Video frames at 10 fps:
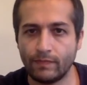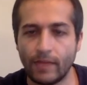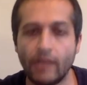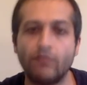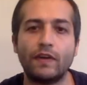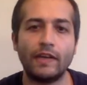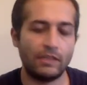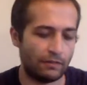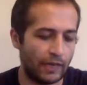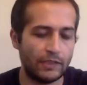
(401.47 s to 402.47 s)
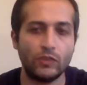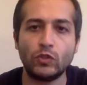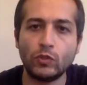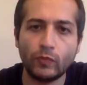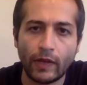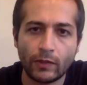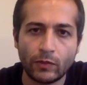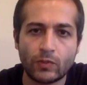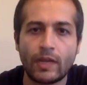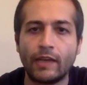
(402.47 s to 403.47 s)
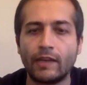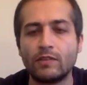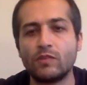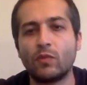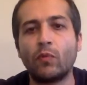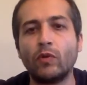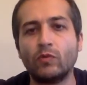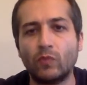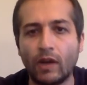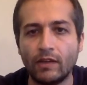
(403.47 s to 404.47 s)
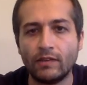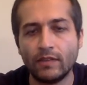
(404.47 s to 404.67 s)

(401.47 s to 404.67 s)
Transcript: And if I divide the two values, I get 0.1,